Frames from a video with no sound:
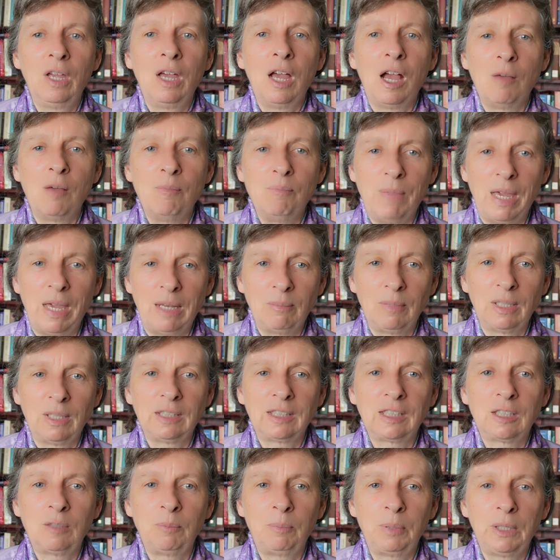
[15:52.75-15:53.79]

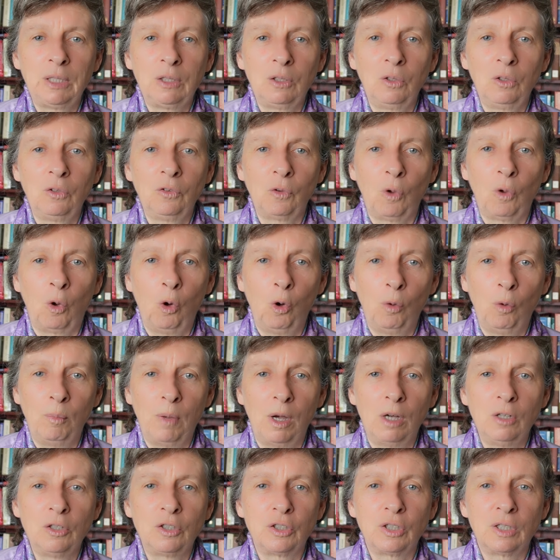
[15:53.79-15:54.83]
amendments to bills or
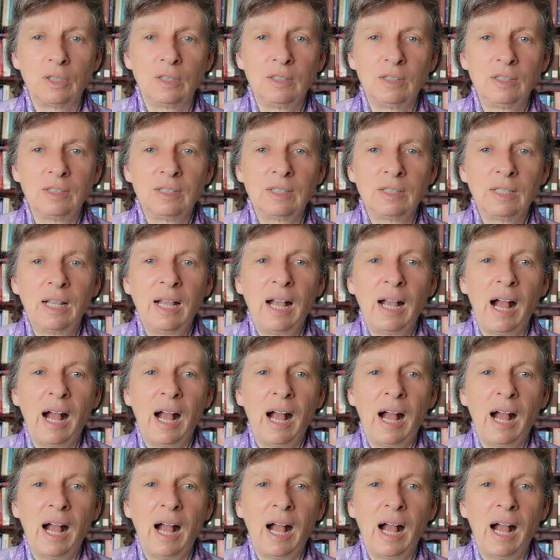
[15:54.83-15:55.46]
motions,